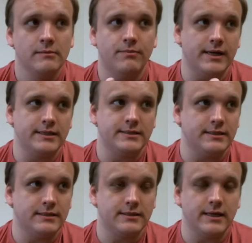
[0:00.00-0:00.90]
But
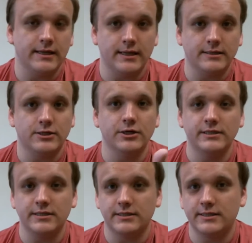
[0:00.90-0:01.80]
it's good
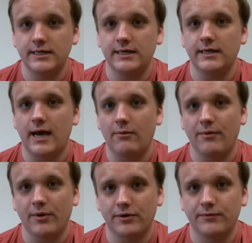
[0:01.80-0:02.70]
to see how we
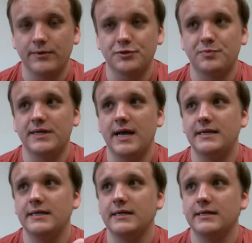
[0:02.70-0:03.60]
work through this. But the
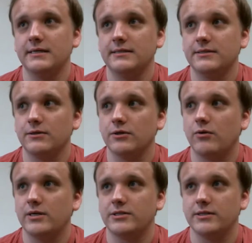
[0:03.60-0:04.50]
ideas or the
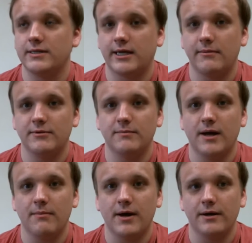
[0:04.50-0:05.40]
questions that came to
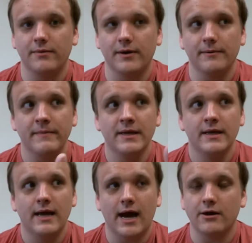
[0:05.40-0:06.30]
my mind were,
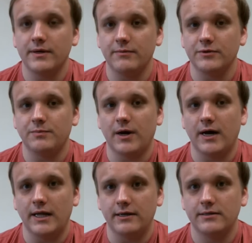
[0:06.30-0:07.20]
how do we
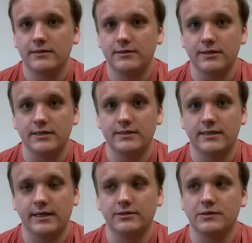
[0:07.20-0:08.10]
respond to these
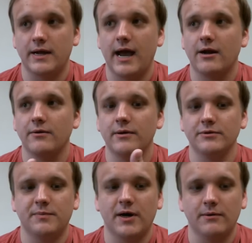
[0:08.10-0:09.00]
things, right? How do we
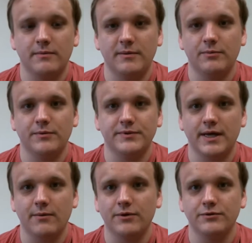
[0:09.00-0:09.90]
respond when people will
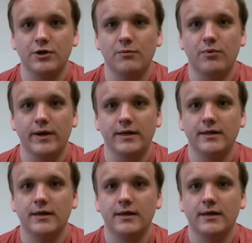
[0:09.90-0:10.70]
say, well, there's no point